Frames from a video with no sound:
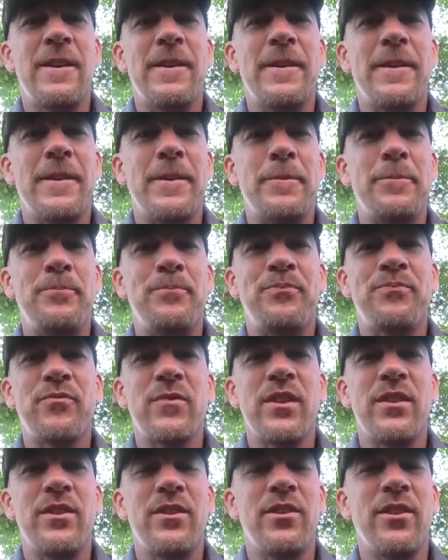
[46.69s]
Um,
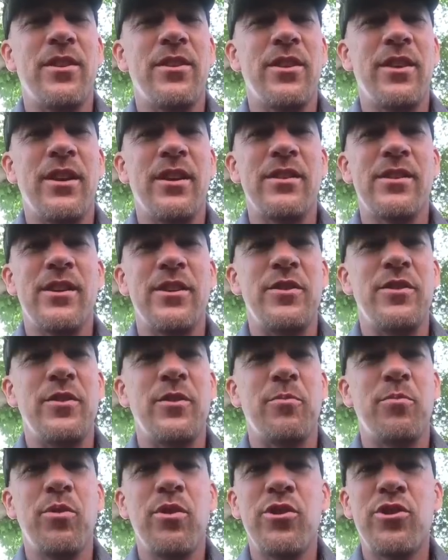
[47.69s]
they're the things that you
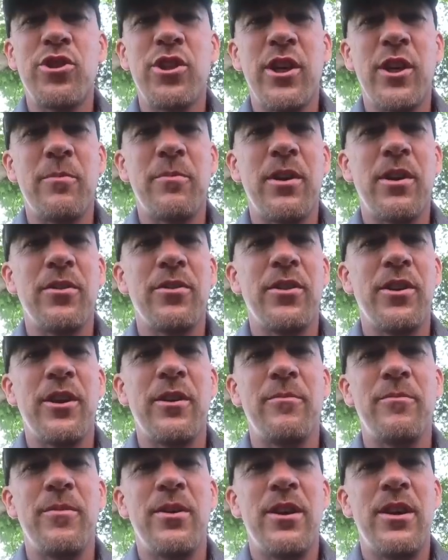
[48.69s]
appreciate about
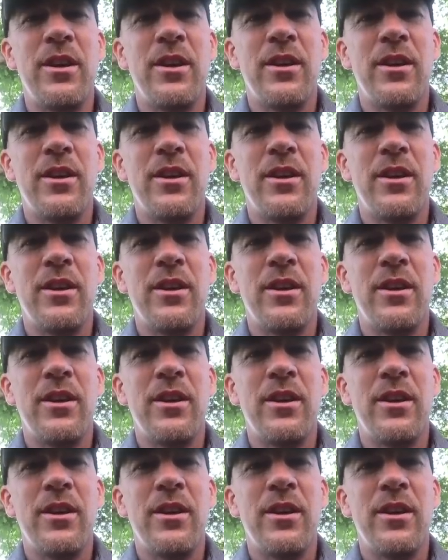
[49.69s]
them.